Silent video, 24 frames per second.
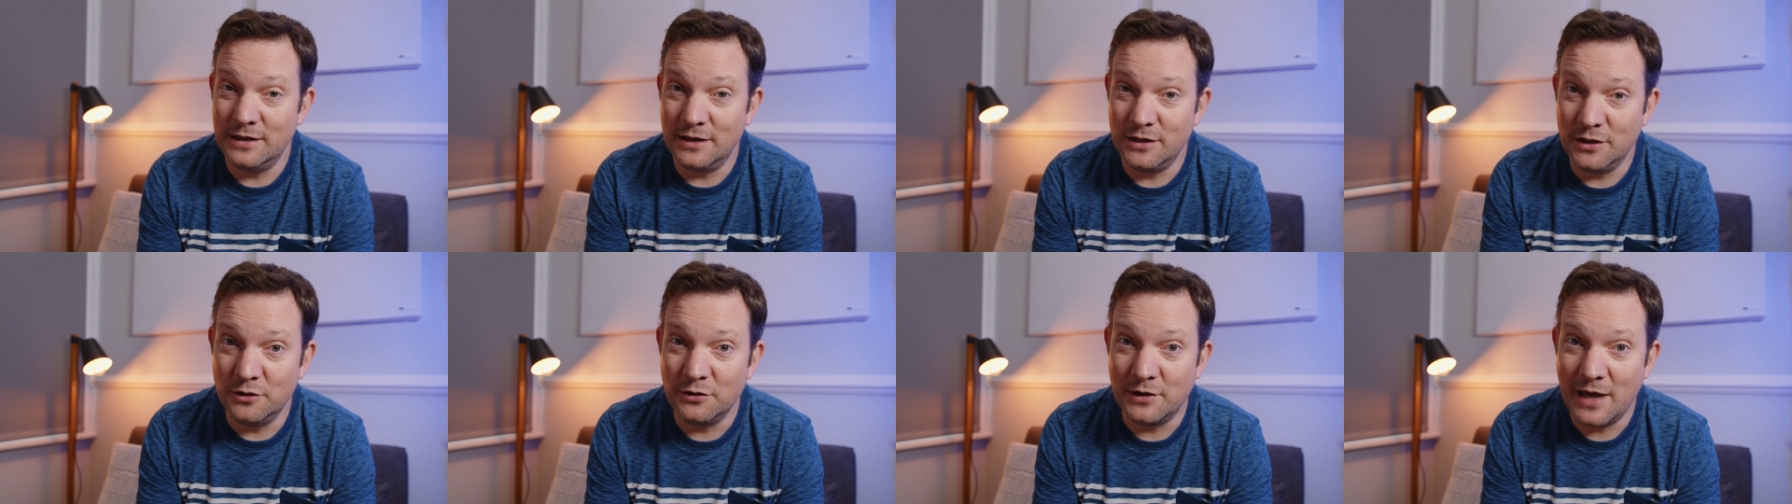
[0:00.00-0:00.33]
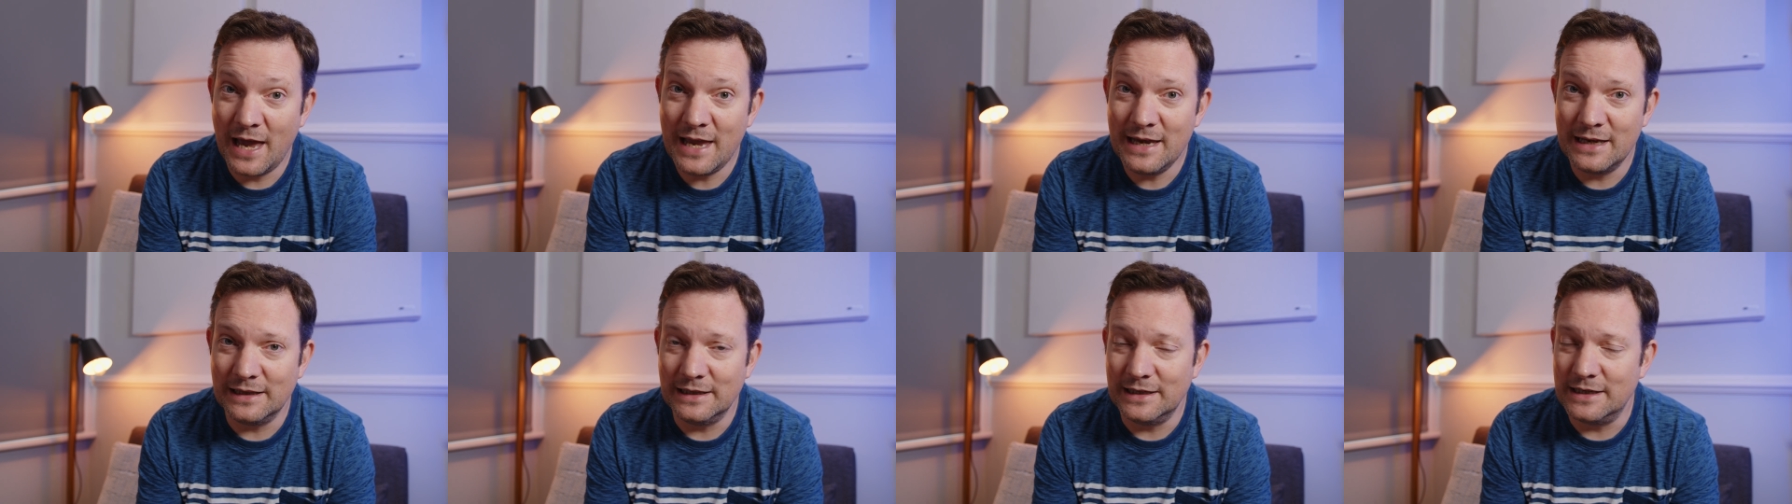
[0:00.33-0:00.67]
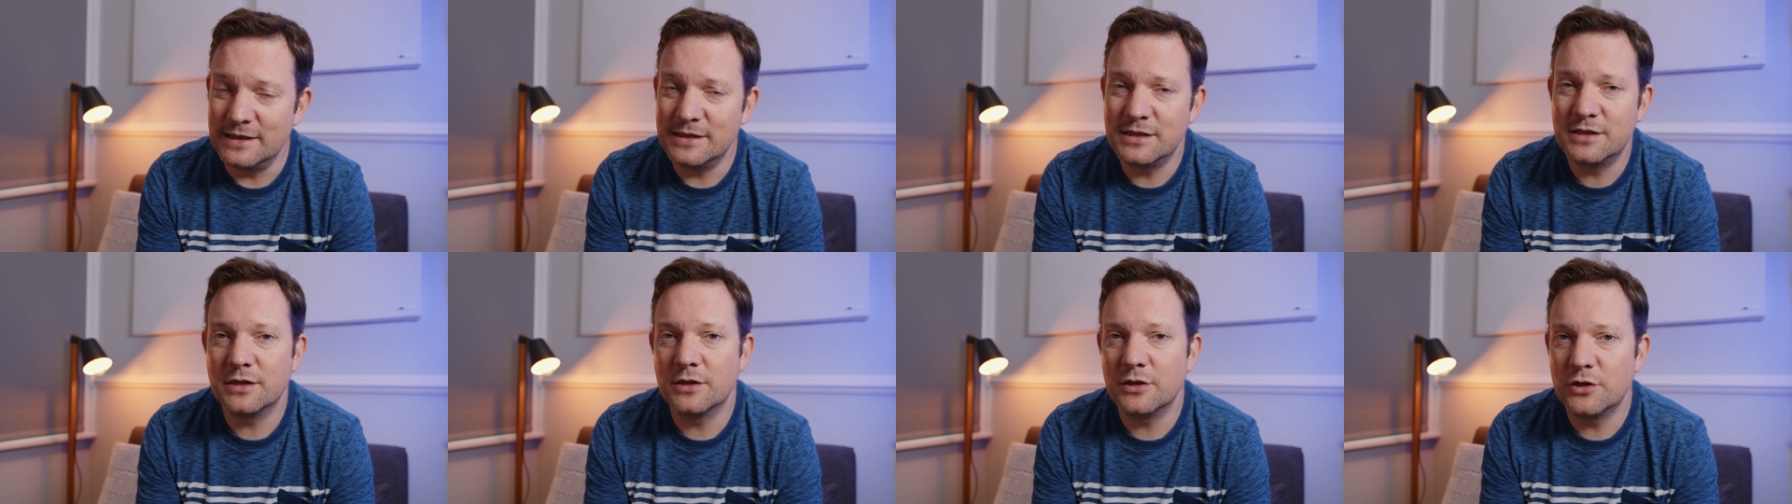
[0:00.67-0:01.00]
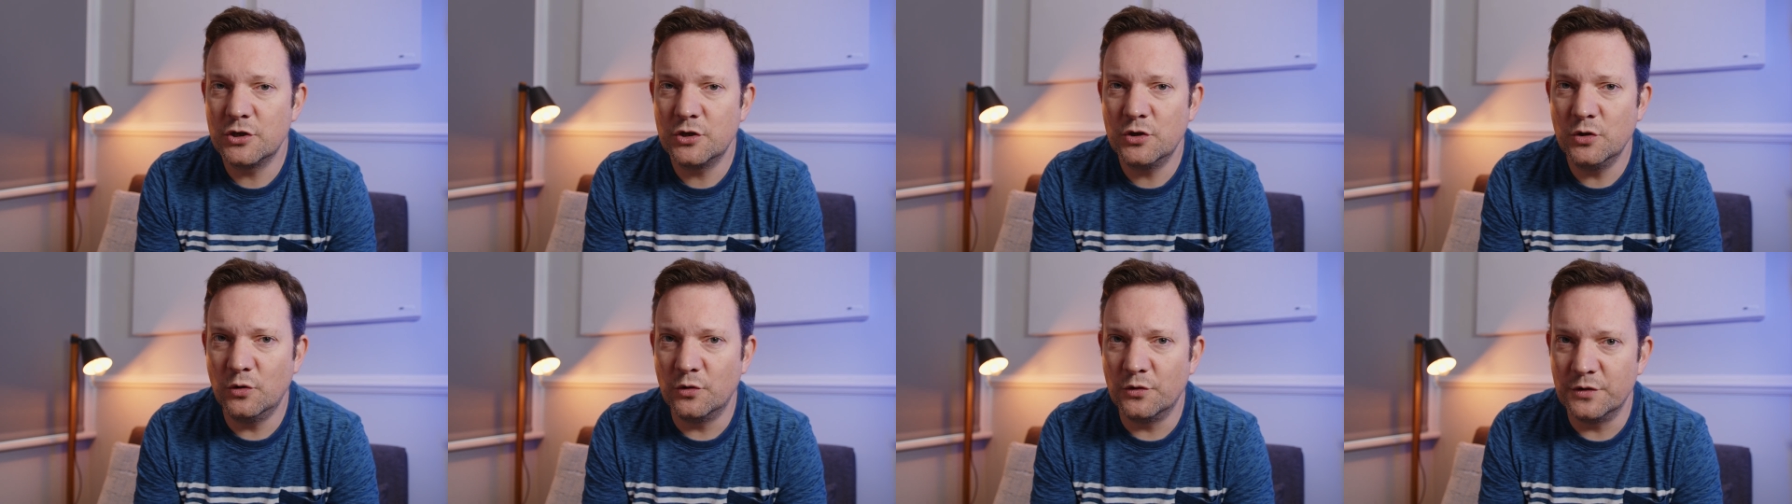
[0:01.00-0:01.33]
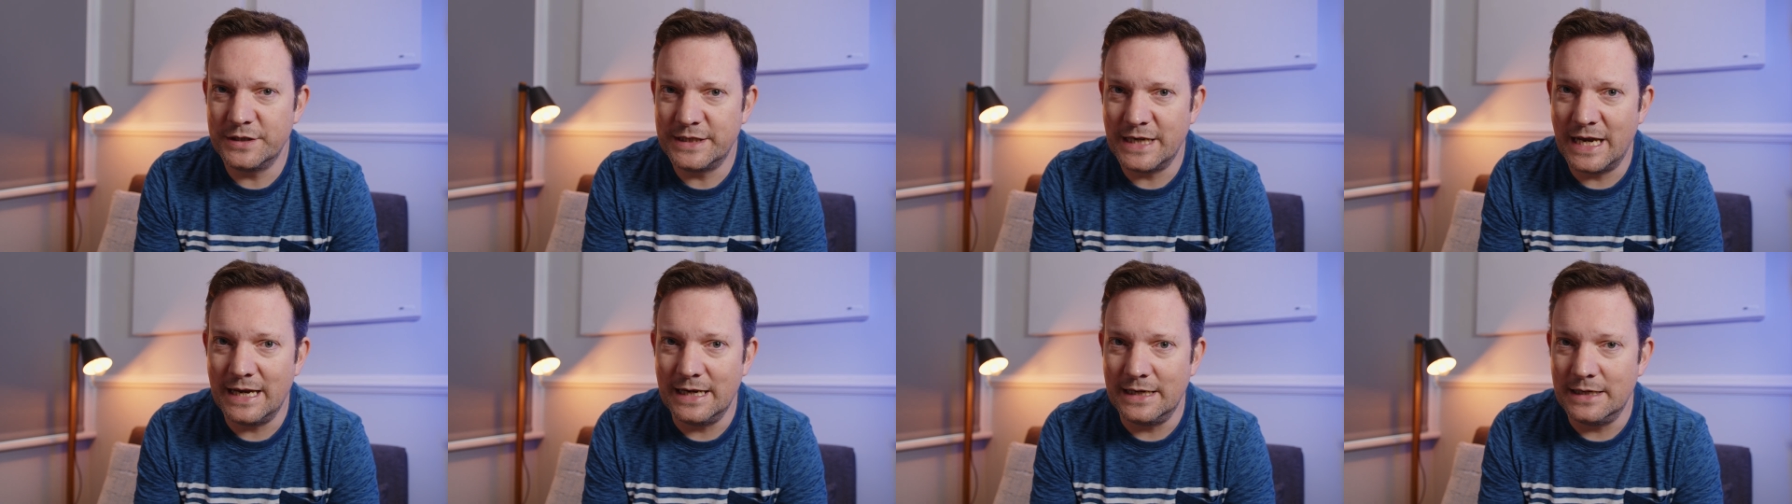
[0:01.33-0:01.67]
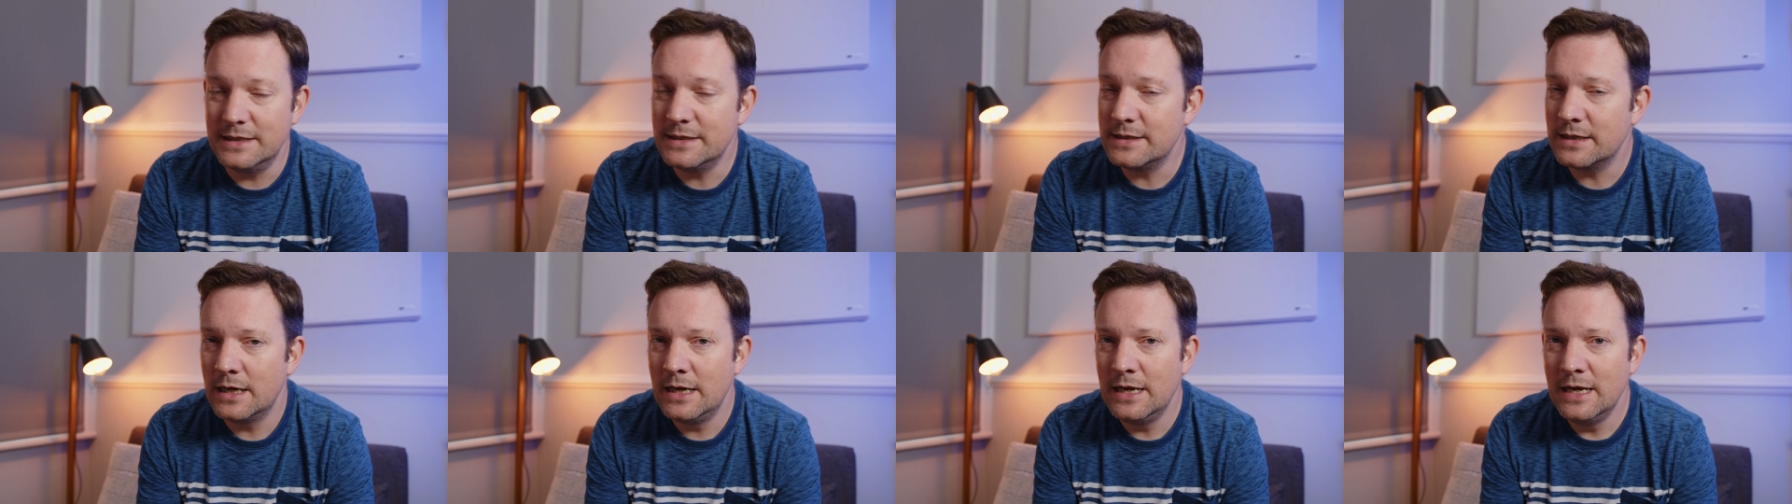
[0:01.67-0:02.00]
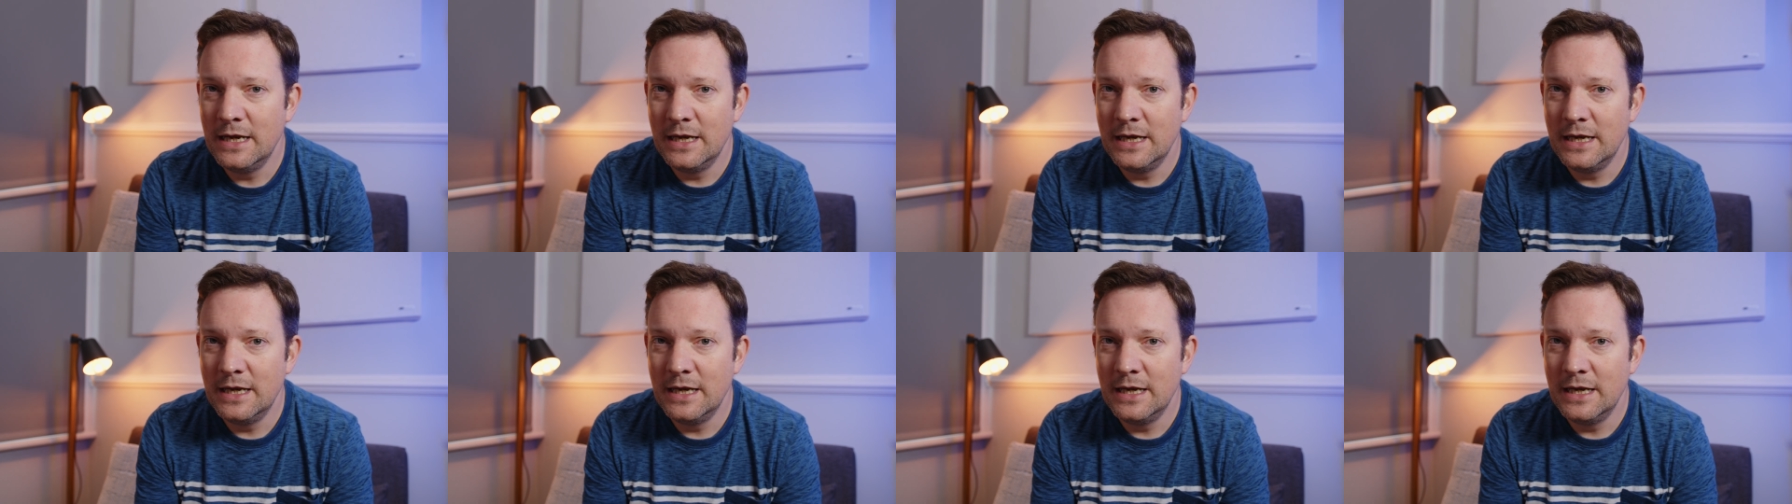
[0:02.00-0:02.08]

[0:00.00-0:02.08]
the UK at least, short days.